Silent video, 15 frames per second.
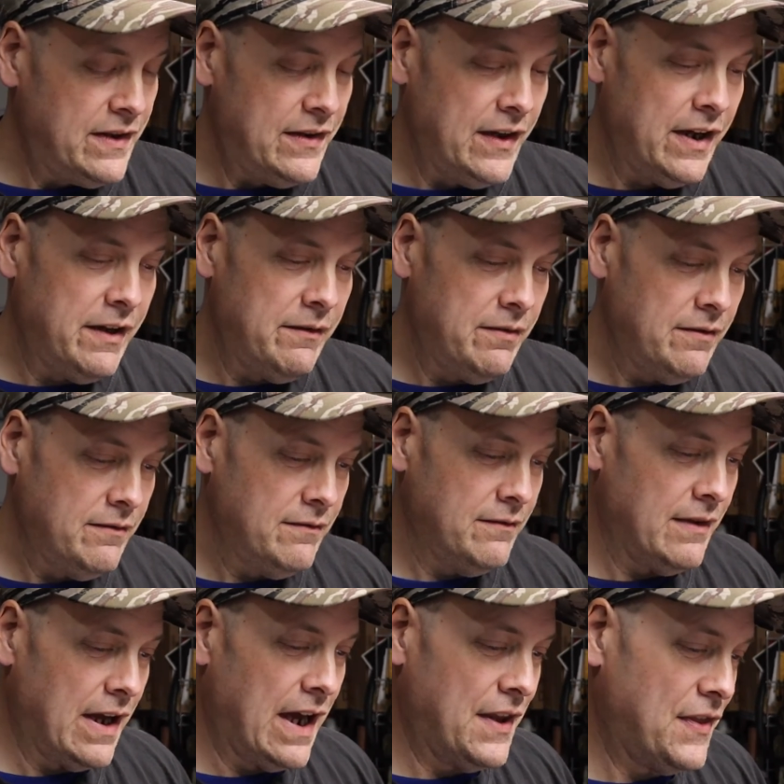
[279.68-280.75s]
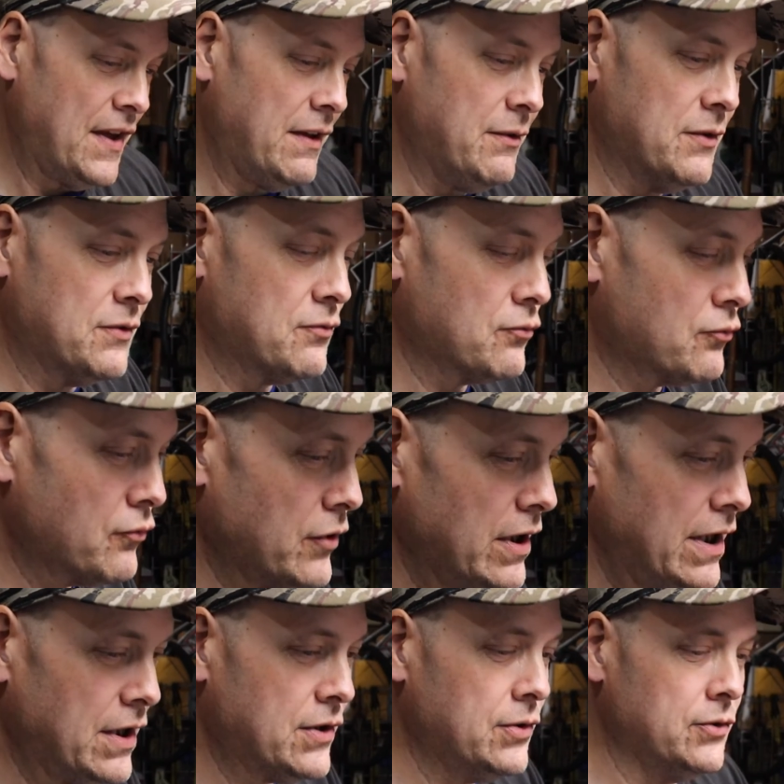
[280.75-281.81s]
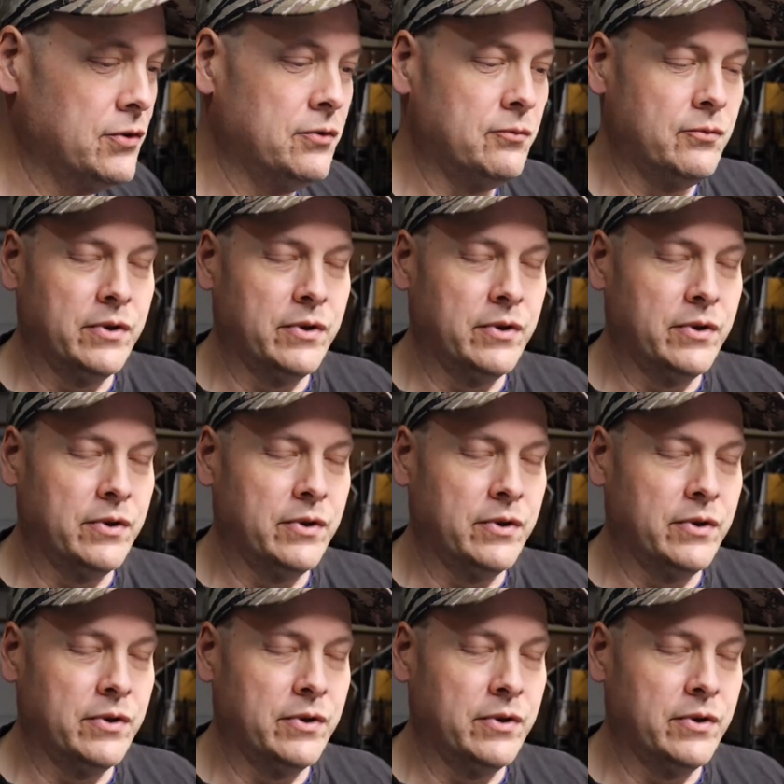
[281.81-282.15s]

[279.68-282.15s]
I thought it was really cool.